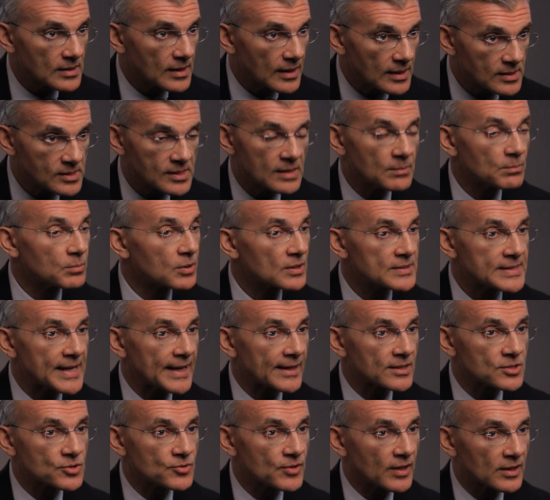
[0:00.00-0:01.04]
a simple
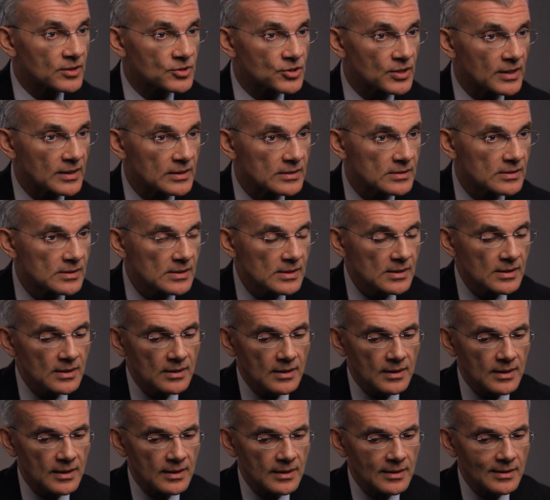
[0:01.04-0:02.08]
tax structure
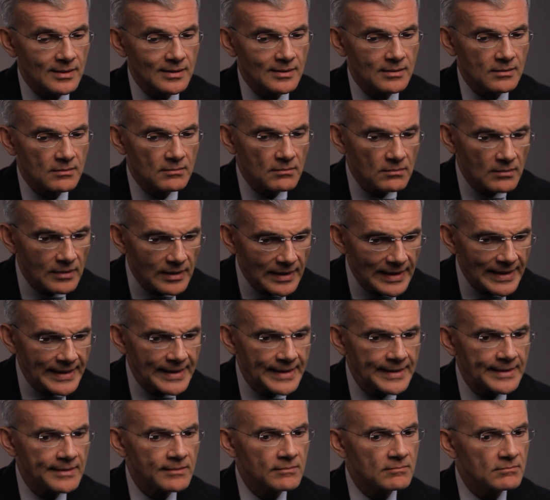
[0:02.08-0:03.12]
uh,
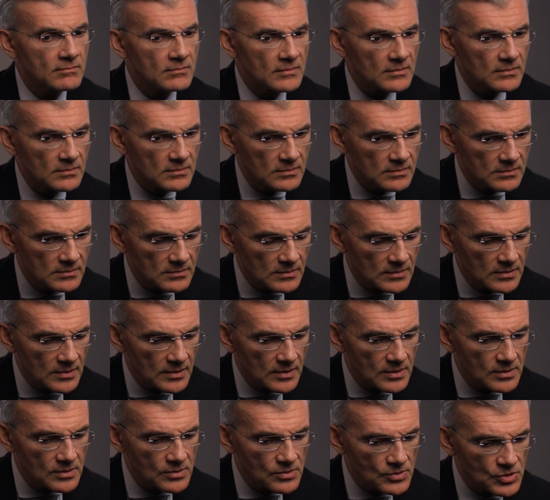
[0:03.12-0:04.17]
lean,
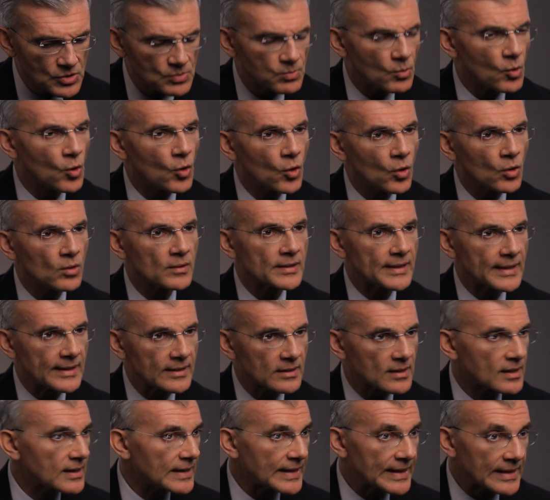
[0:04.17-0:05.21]
small,
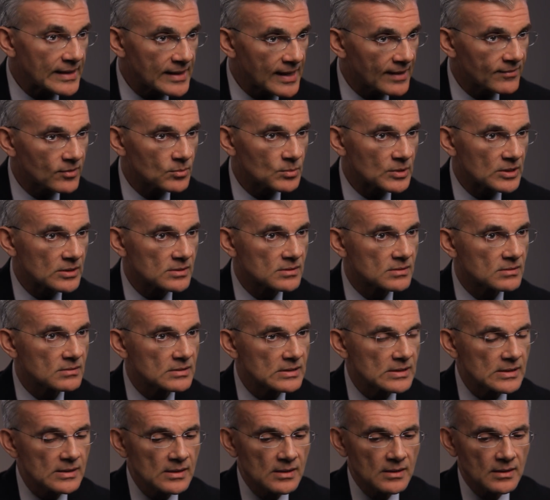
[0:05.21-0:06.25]
and clean government.
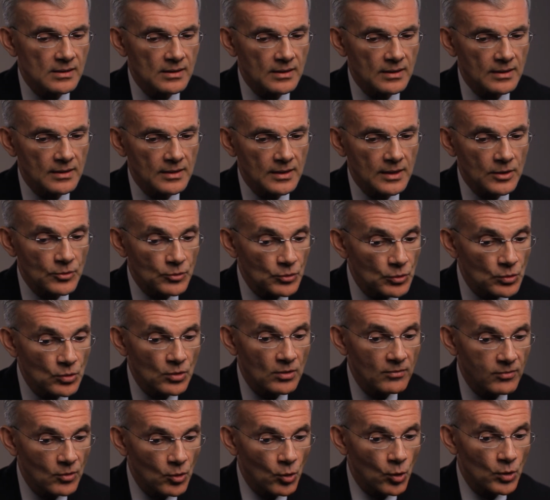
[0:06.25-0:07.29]
Uh, a rule
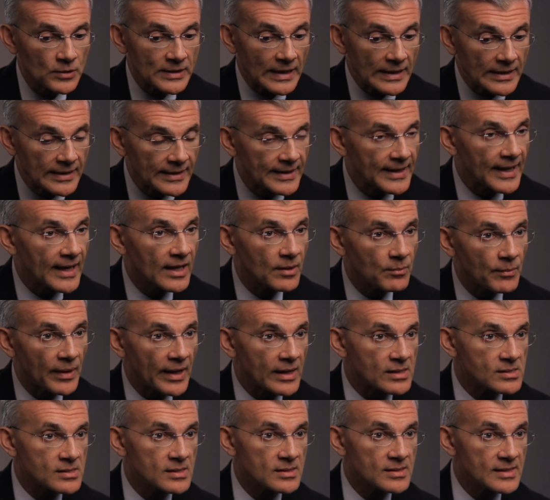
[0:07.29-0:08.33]
of law that again
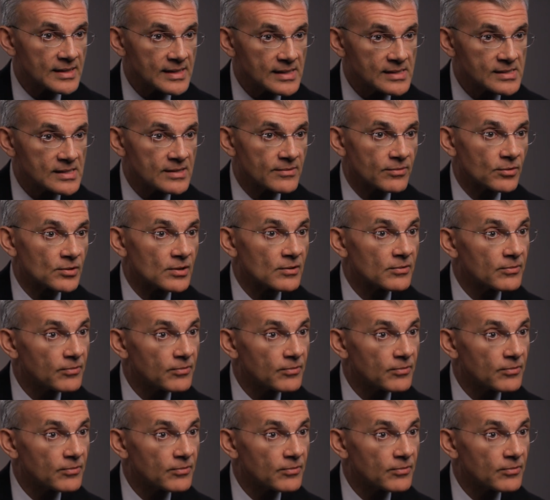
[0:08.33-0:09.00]
makes it easy for the